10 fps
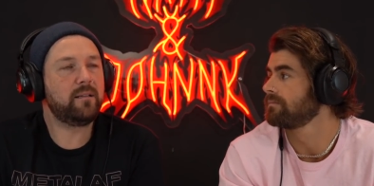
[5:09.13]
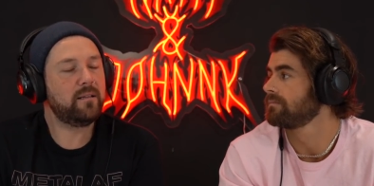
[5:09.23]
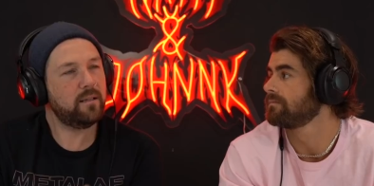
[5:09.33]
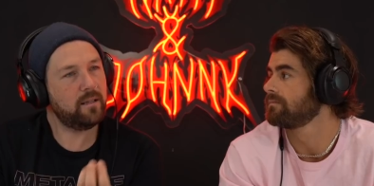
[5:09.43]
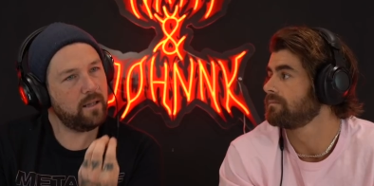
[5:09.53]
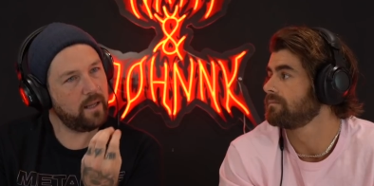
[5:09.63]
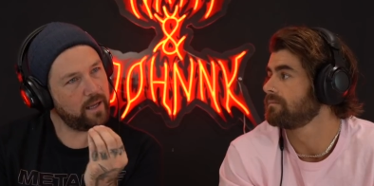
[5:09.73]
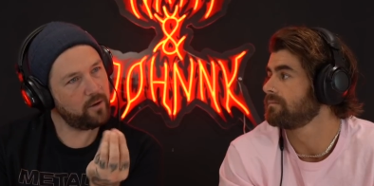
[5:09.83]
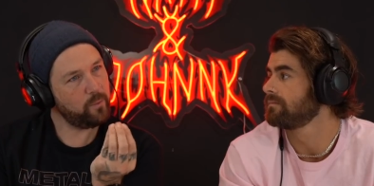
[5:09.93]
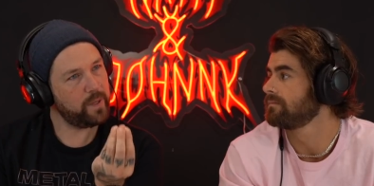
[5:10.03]

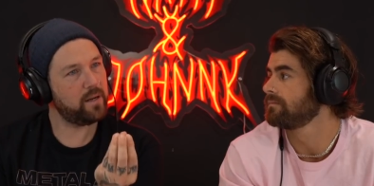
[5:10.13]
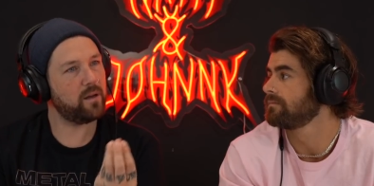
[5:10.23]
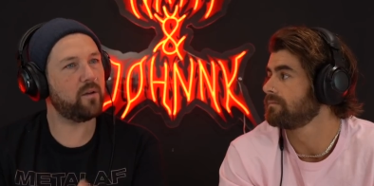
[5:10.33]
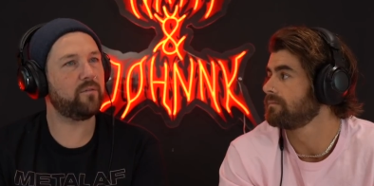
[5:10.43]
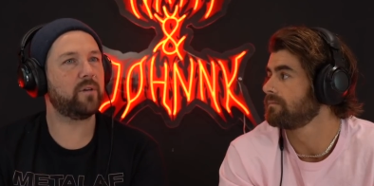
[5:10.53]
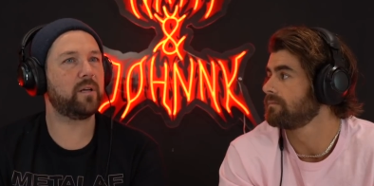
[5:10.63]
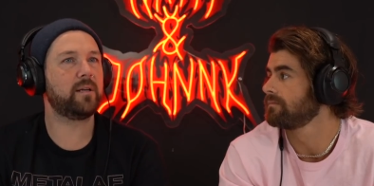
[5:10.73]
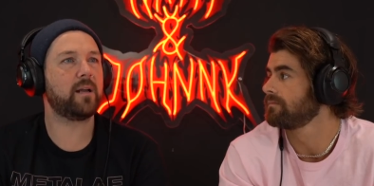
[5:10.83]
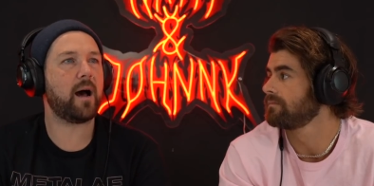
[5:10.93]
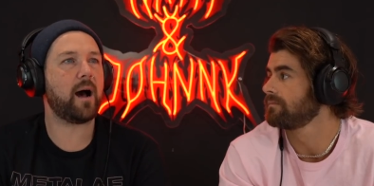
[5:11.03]
Speaker 1: little bit of
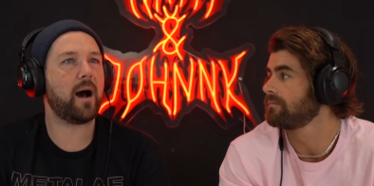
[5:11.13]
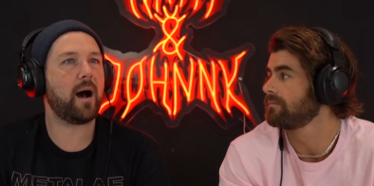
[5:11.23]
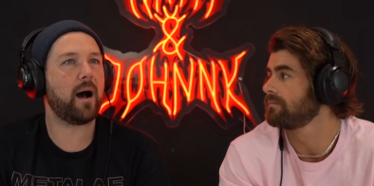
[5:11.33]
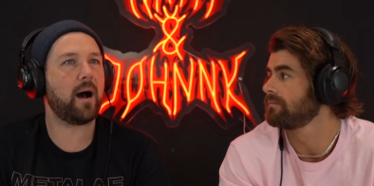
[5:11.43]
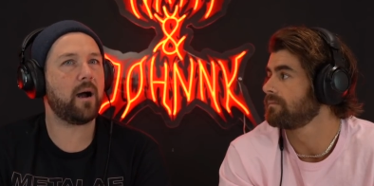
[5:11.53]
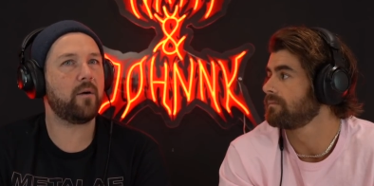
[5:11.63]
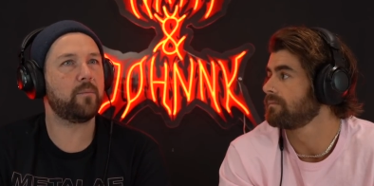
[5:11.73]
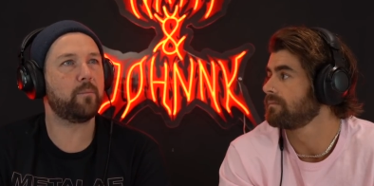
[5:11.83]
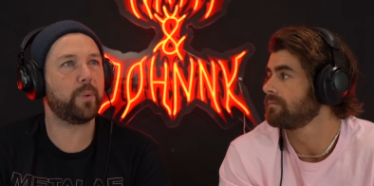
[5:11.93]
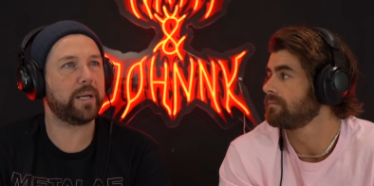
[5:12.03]
an R
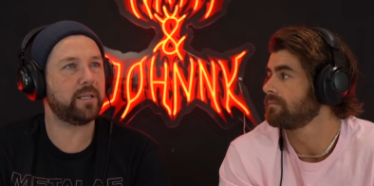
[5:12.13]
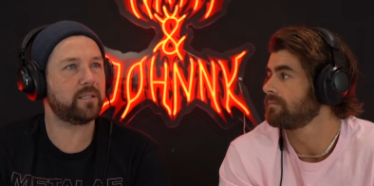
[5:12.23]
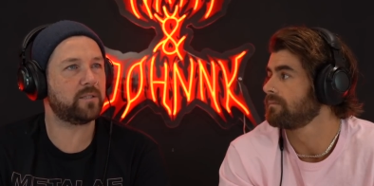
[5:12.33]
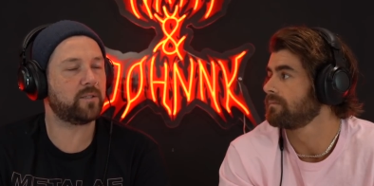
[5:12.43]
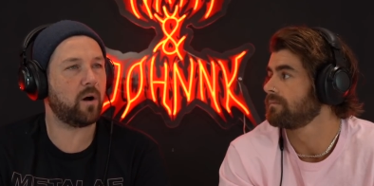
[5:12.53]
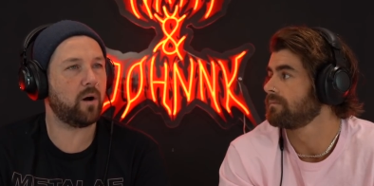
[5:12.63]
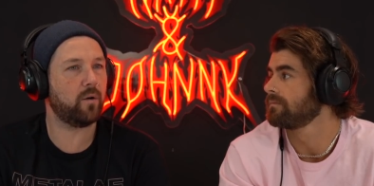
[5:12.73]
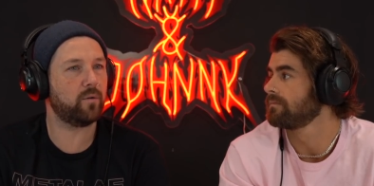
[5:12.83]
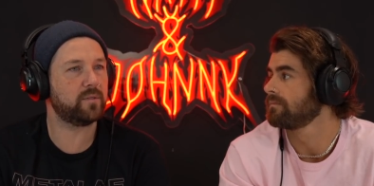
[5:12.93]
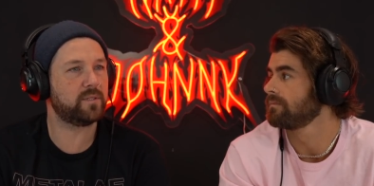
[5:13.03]
and B
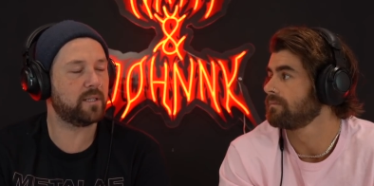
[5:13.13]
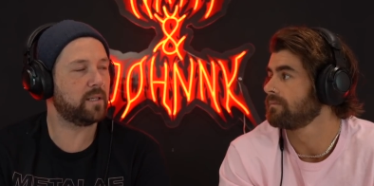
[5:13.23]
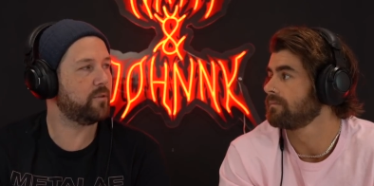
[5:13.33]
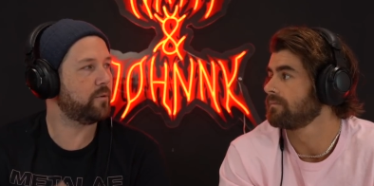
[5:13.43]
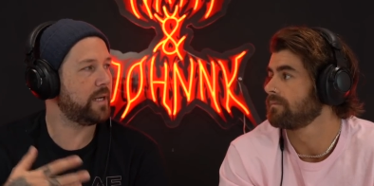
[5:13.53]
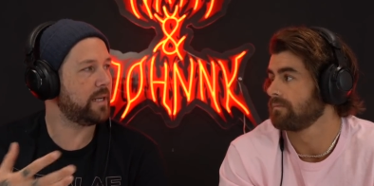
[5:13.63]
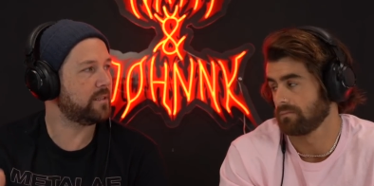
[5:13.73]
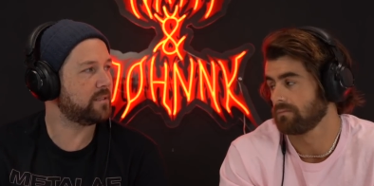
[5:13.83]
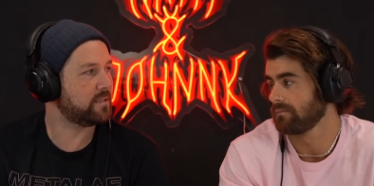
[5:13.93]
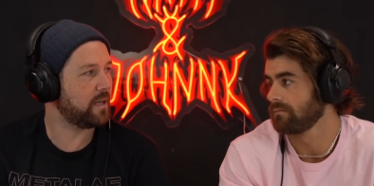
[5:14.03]
style delivery
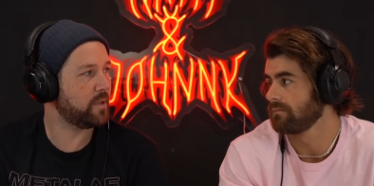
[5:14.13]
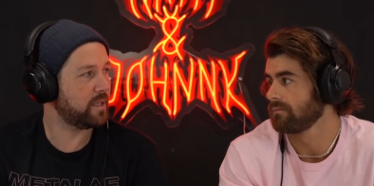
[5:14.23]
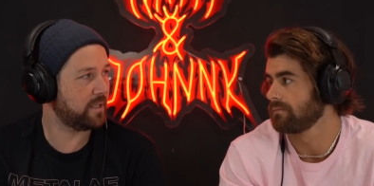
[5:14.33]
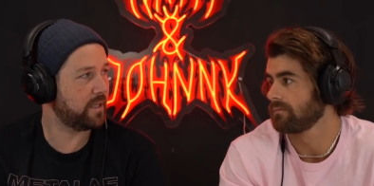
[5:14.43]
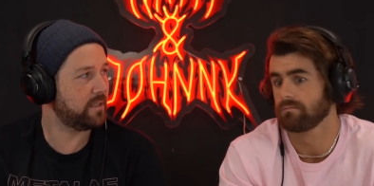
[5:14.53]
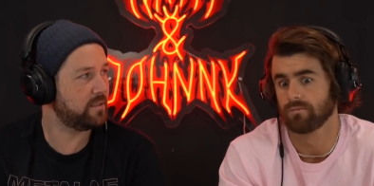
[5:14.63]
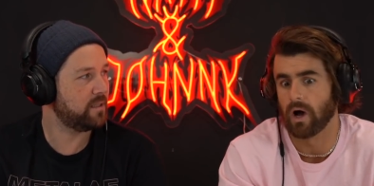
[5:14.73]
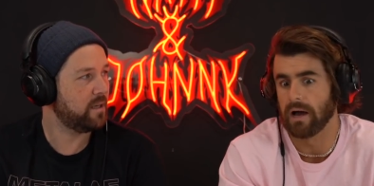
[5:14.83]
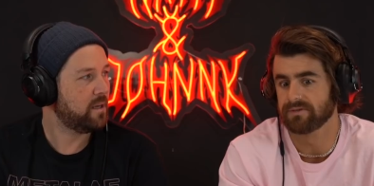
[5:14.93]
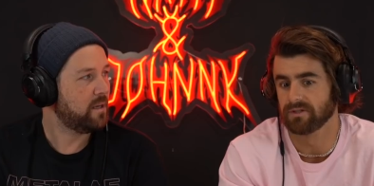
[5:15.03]
in some of the cleans. Oh,
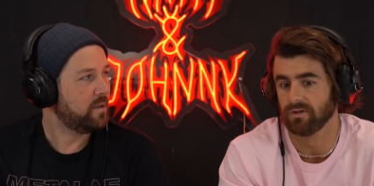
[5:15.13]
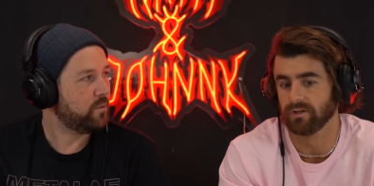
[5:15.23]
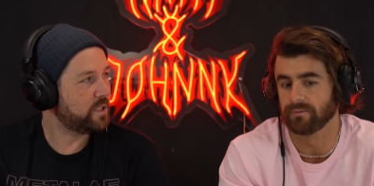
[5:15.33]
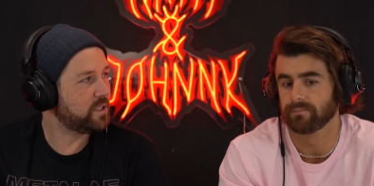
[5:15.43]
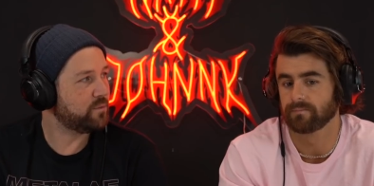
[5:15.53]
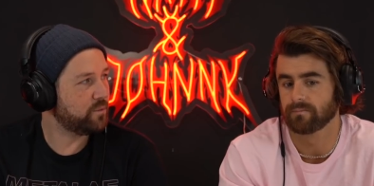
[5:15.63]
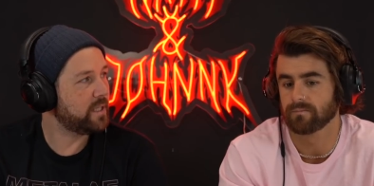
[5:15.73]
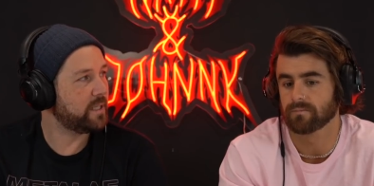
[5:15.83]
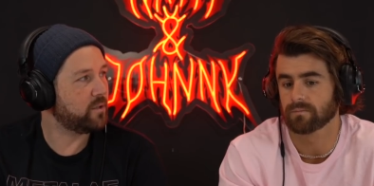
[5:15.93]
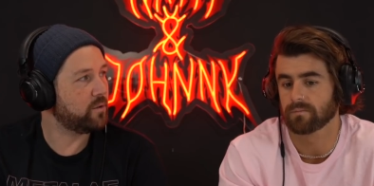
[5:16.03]
Speaker 2: absolutely. Which is
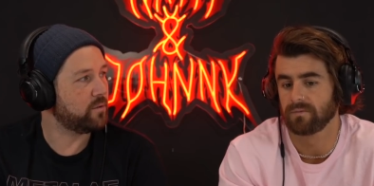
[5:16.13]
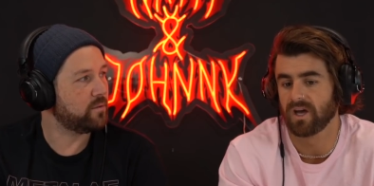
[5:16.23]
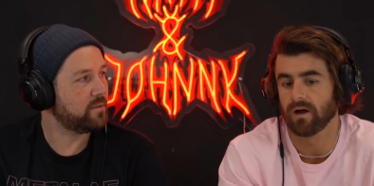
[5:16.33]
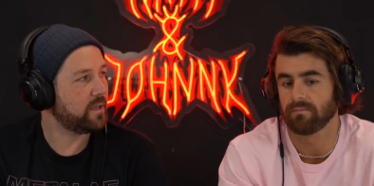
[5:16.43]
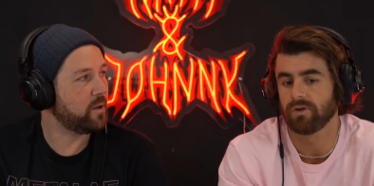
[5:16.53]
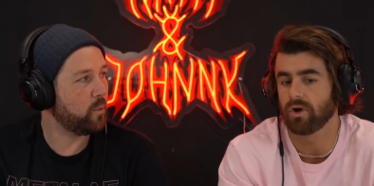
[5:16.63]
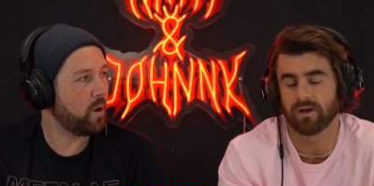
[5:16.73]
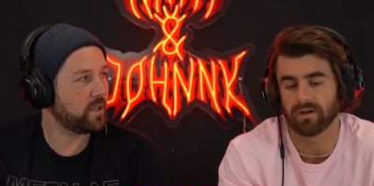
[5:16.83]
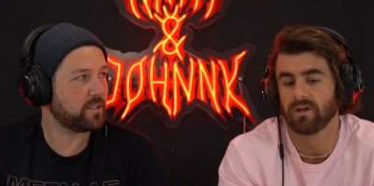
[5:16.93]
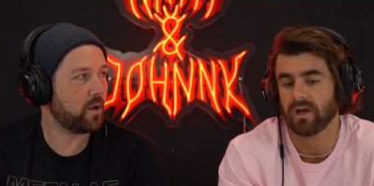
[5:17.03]
really cool. Yeah, and no, it
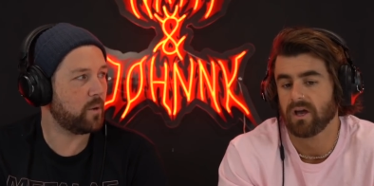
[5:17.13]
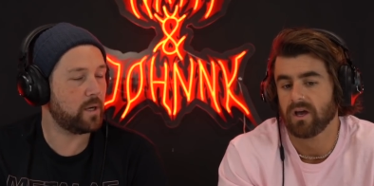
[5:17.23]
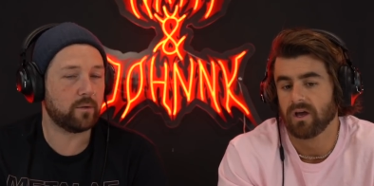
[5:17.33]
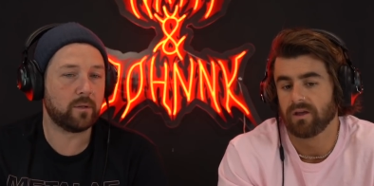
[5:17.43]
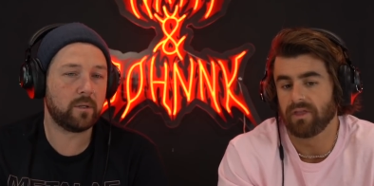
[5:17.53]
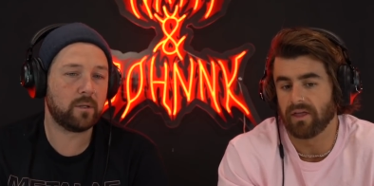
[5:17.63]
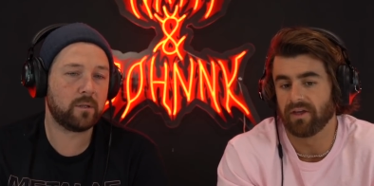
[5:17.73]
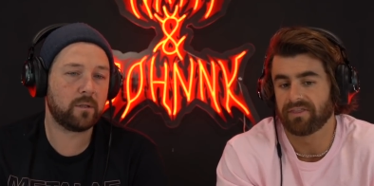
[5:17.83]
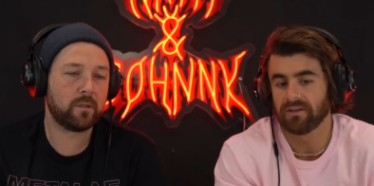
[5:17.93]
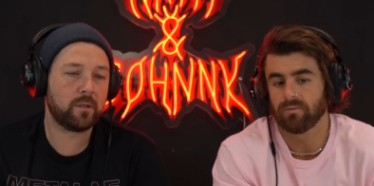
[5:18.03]
works so well. The
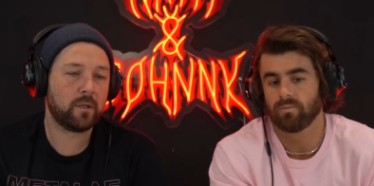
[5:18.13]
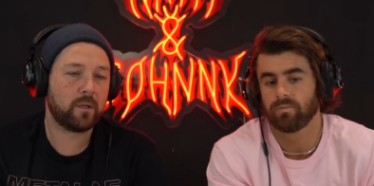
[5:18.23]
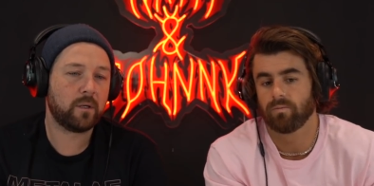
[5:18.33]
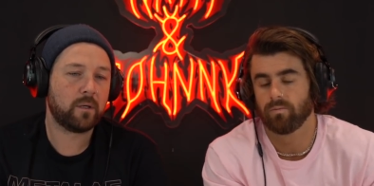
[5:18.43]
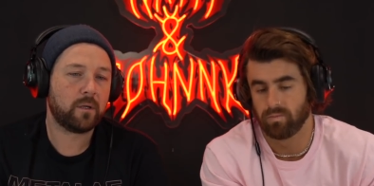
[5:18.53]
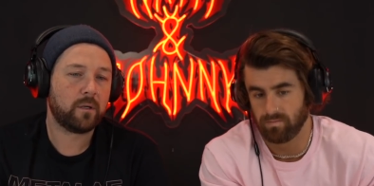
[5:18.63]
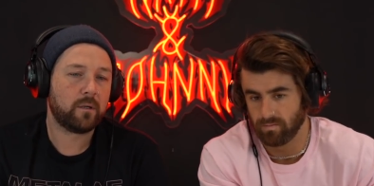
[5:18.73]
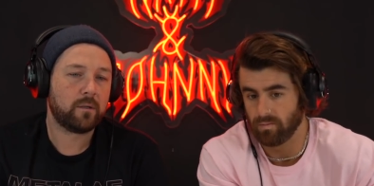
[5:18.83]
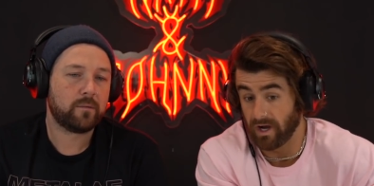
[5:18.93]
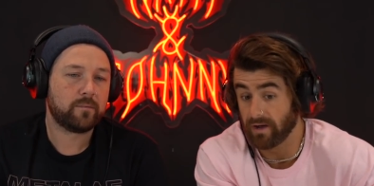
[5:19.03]
thing,
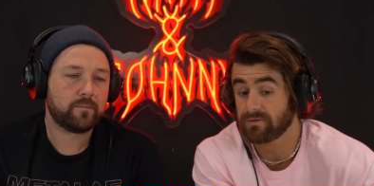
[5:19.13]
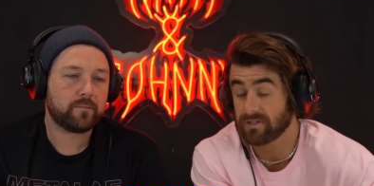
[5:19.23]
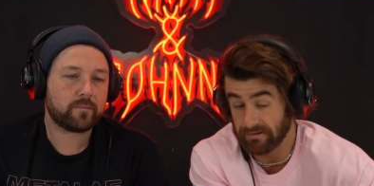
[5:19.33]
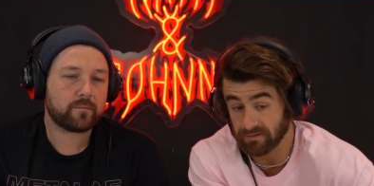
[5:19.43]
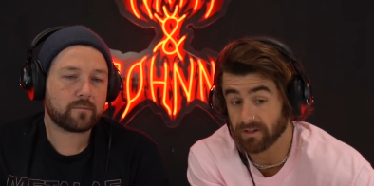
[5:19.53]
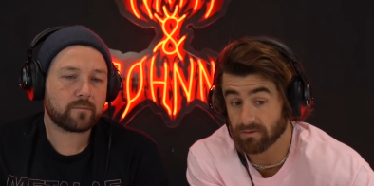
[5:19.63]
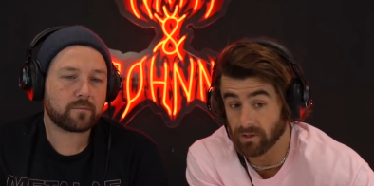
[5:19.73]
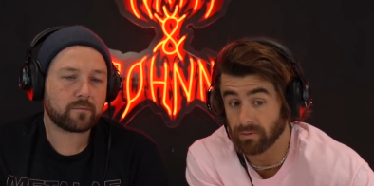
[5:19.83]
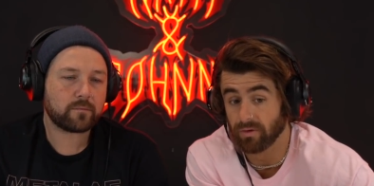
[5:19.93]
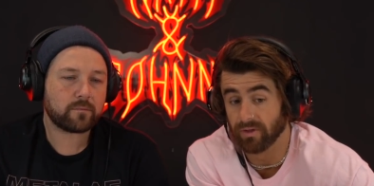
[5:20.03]
I definitely agree
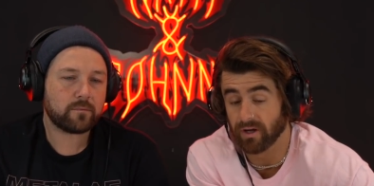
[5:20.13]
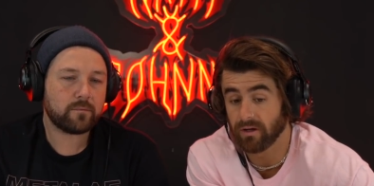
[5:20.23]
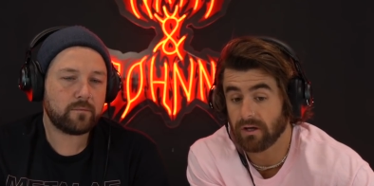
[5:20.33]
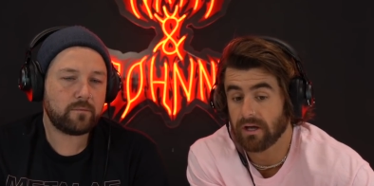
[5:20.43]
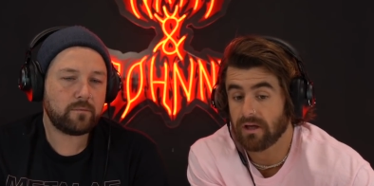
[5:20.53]
with you there.